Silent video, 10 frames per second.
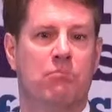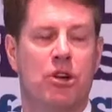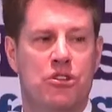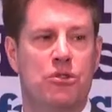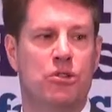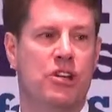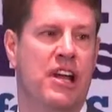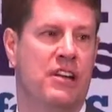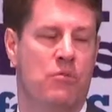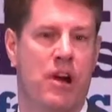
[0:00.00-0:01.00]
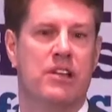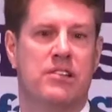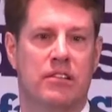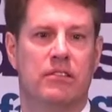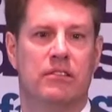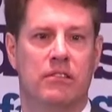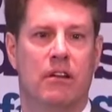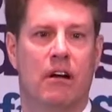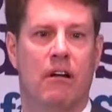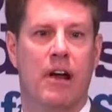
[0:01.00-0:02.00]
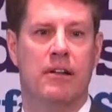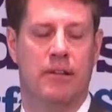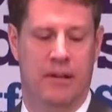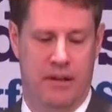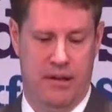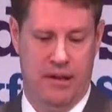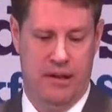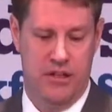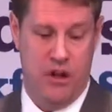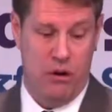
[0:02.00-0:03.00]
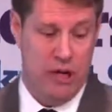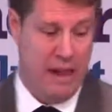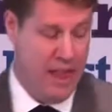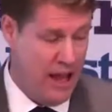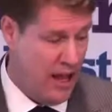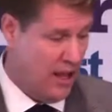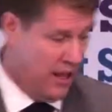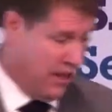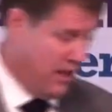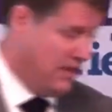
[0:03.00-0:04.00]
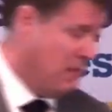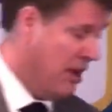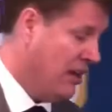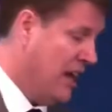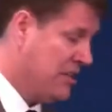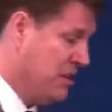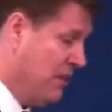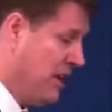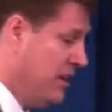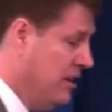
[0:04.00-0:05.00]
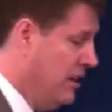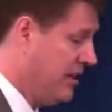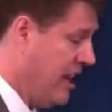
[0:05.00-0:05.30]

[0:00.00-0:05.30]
but do good anyways, all right? So that meant a lot to me. It